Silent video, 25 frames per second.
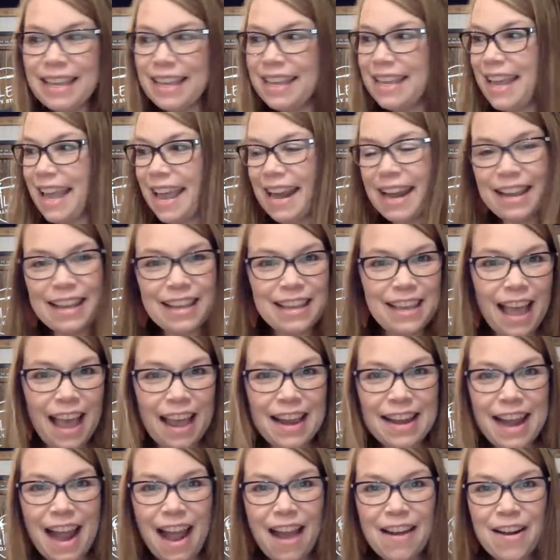get
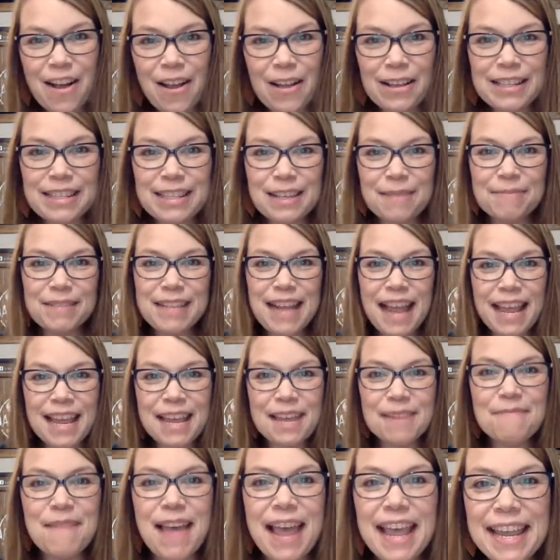an awesome take
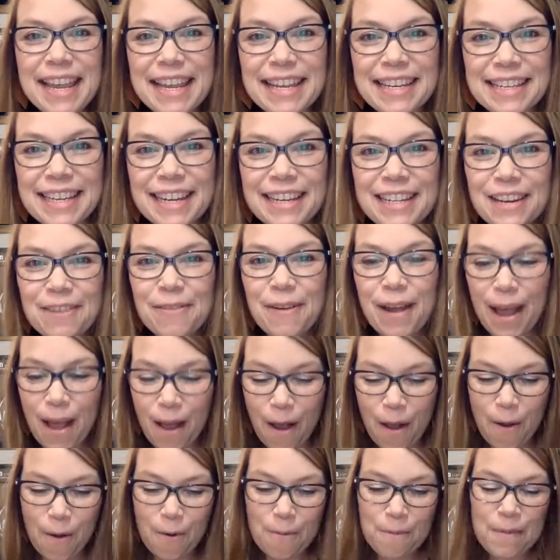and make to do at
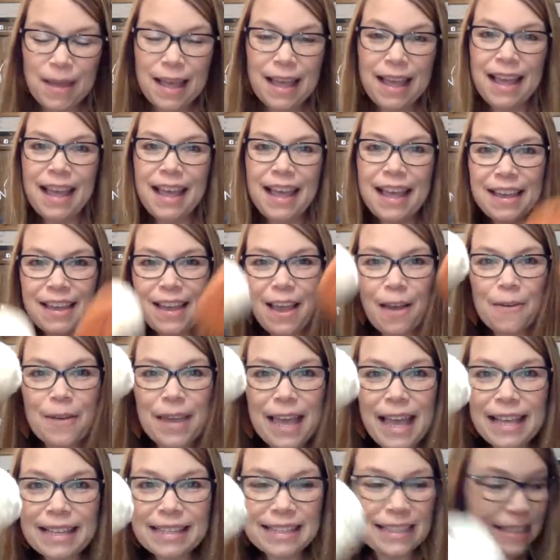home. Go
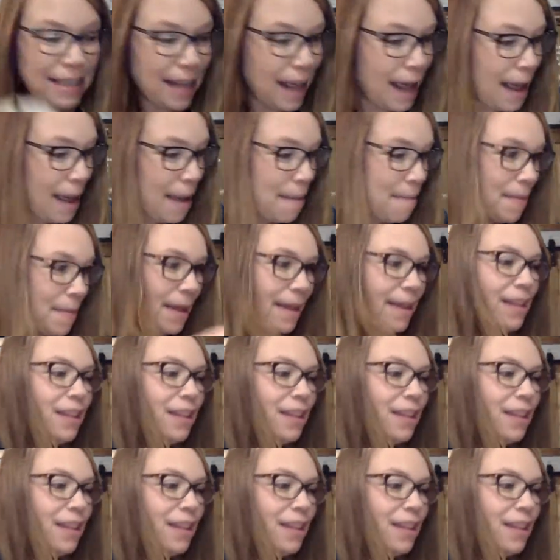get some